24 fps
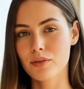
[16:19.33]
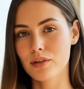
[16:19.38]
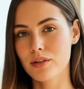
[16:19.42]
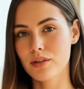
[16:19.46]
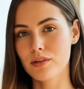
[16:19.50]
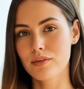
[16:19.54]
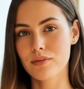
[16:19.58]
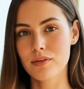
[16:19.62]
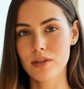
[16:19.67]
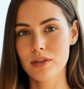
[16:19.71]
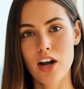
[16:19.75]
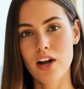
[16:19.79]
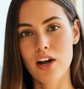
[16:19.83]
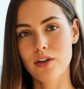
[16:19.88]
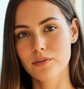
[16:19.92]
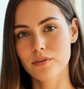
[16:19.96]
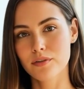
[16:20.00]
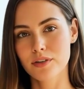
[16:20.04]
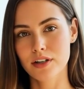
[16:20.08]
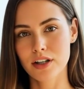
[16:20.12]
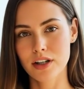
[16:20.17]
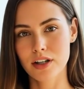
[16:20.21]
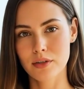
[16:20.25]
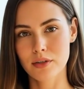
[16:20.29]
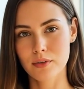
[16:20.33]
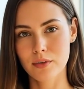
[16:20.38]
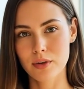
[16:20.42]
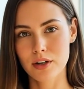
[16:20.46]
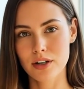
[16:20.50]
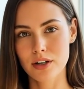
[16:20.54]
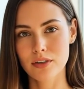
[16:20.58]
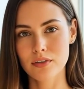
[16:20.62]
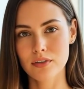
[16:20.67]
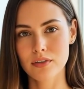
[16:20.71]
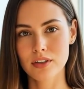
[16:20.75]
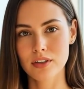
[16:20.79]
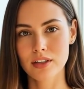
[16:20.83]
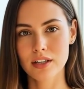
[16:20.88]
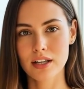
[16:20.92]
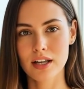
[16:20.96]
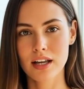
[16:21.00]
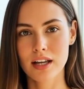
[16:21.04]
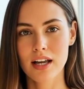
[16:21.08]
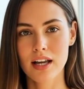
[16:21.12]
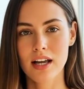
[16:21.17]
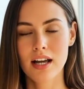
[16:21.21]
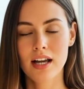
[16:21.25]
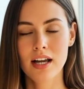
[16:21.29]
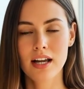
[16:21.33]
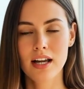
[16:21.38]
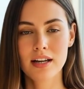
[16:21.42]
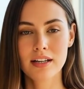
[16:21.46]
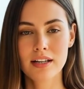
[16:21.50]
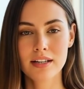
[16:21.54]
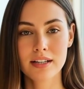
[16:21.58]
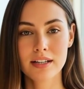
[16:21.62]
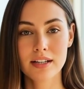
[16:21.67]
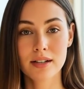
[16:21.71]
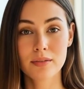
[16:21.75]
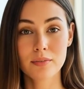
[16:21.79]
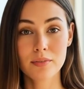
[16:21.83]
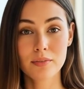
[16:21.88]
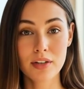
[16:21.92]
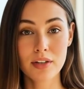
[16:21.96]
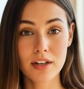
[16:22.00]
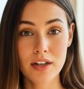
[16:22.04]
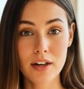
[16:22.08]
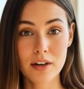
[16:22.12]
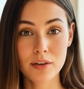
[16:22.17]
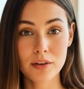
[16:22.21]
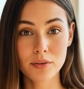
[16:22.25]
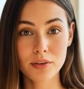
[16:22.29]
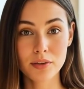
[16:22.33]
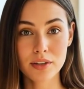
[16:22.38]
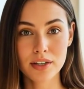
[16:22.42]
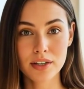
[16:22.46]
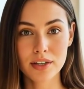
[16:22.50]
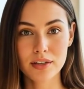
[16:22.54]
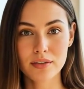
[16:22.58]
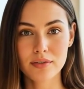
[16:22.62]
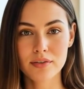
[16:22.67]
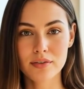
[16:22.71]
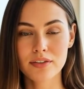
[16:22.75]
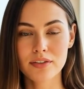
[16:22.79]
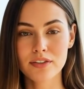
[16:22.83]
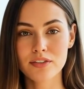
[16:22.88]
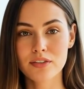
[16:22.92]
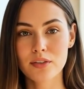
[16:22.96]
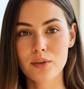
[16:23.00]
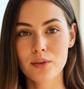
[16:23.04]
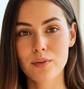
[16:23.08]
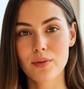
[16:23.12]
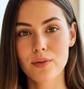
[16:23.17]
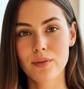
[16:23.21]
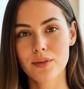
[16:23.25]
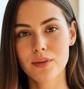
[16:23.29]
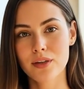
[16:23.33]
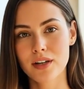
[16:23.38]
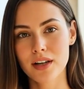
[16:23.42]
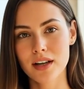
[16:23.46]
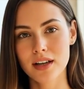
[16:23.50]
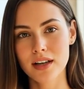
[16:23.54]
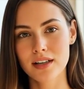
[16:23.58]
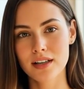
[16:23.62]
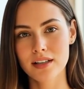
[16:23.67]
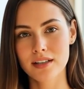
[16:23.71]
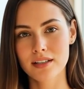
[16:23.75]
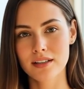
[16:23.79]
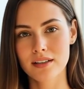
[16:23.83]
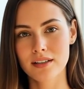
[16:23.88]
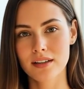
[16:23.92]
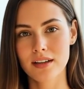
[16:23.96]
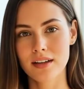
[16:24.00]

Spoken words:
When Lily was 3 months old, a young woman entered the bakery just before closing.